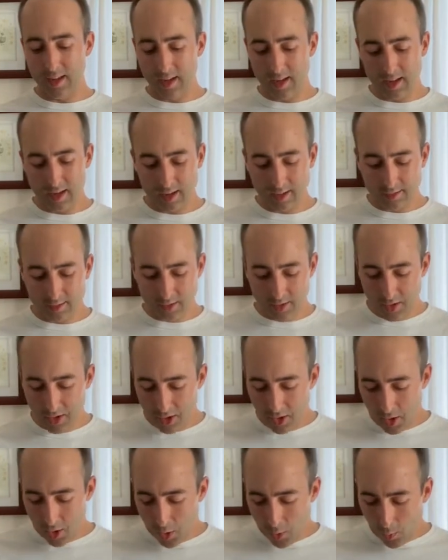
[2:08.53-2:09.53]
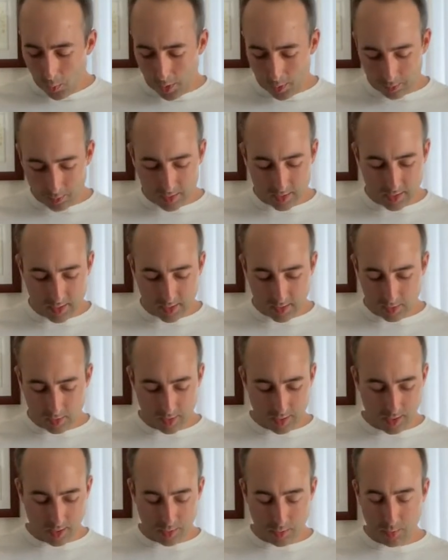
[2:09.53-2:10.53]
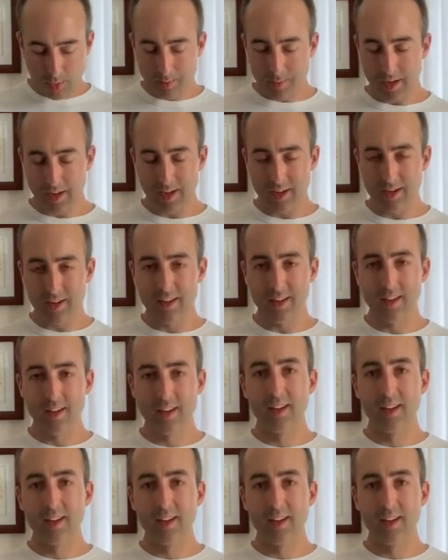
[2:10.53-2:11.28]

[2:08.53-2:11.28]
And we really, we made